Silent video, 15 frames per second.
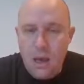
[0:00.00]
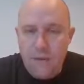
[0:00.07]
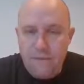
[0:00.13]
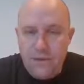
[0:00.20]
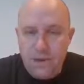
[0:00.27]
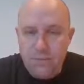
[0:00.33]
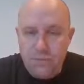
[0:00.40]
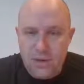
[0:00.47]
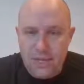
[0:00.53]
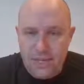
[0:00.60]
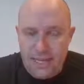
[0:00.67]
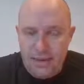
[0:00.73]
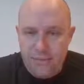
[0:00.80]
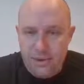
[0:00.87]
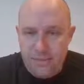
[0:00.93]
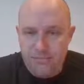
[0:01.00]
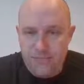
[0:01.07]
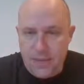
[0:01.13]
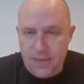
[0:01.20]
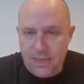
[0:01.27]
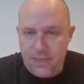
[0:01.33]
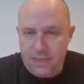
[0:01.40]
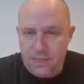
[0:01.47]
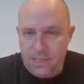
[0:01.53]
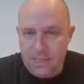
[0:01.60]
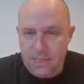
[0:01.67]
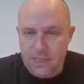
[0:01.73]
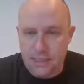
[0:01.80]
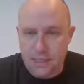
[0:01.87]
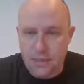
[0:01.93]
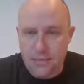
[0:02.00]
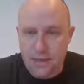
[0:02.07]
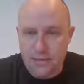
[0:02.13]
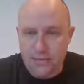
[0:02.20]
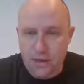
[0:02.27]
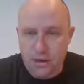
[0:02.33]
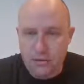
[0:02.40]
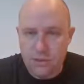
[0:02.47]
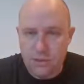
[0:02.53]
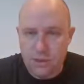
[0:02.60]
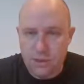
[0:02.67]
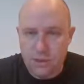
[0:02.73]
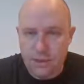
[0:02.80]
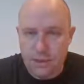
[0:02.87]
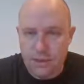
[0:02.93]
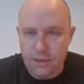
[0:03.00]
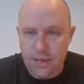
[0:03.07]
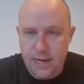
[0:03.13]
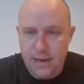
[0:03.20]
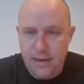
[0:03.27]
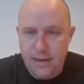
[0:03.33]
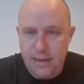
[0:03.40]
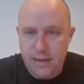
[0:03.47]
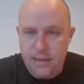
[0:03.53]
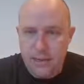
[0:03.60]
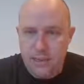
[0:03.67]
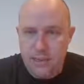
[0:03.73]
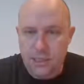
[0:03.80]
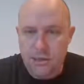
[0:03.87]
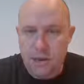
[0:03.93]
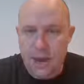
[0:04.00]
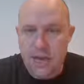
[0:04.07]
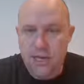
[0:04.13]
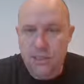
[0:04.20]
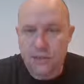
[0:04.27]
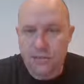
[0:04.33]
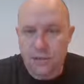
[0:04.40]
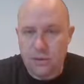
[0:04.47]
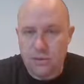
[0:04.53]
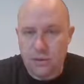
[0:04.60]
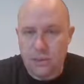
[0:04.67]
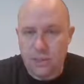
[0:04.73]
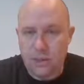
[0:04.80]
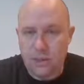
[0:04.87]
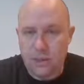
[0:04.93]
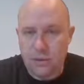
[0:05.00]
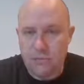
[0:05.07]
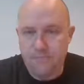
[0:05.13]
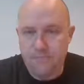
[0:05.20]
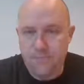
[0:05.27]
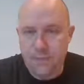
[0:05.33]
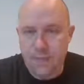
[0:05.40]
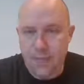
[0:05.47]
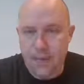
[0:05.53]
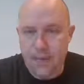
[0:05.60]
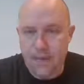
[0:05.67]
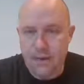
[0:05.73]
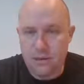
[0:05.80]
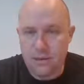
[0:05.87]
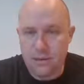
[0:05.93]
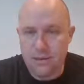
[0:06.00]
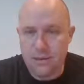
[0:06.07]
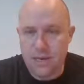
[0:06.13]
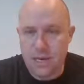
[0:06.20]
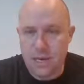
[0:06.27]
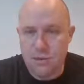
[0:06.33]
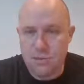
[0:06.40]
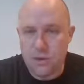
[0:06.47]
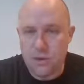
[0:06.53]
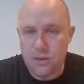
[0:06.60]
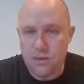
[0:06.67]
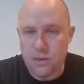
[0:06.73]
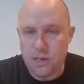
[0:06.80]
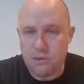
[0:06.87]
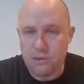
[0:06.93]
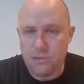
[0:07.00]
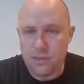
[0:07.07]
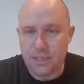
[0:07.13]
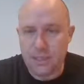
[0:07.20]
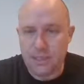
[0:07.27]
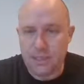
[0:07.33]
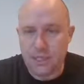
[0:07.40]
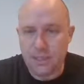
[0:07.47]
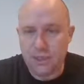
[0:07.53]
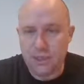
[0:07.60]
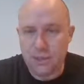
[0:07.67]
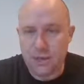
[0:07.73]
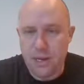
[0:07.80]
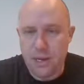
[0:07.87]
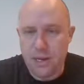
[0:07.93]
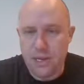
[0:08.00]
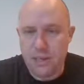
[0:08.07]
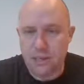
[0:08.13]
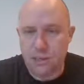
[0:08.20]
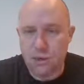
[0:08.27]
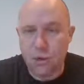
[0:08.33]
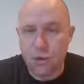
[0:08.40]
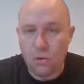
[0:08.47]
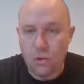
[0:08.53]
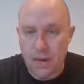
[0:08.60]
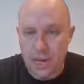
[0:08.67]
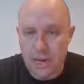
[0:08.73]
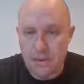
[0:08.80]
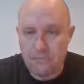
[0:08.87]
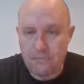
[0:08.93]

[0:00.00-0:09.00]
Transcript: For number 11, I can see this time I have a horizontal line, so H for horizontal, and then our other keyword that goes with this section is HOI.